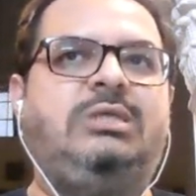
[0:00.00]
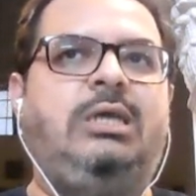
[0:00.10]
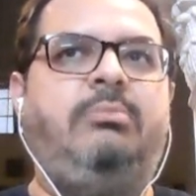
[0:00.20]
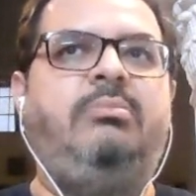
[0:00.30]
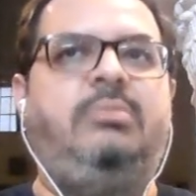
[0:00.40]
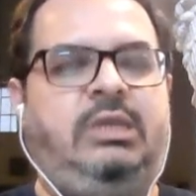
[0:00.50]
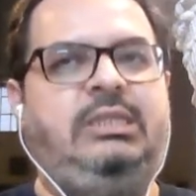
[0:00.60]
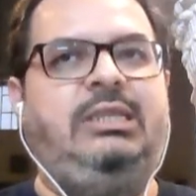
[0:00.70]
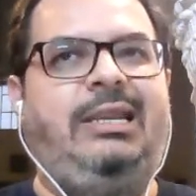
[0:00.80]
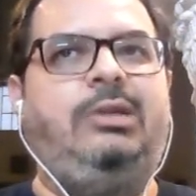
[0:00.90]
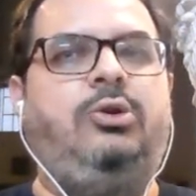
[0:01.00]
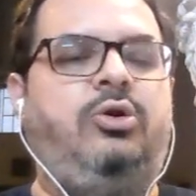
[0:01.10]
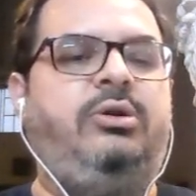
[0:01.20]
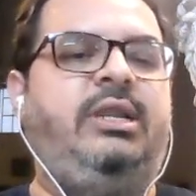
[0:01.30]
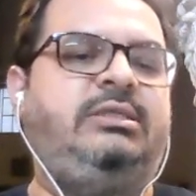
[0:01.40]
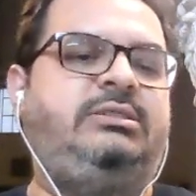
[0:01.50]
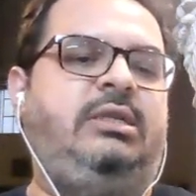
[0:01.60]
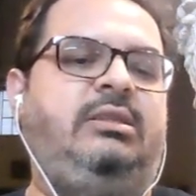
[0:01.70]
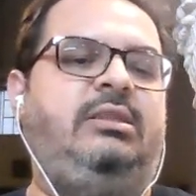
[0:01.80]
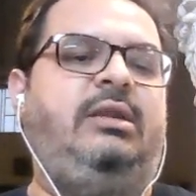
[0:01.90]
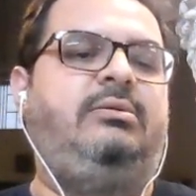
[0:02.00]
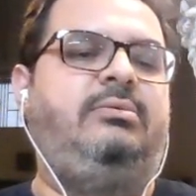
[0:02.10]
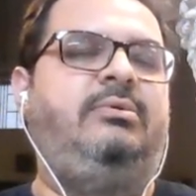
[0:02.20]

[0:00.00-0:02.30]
come in the right context and that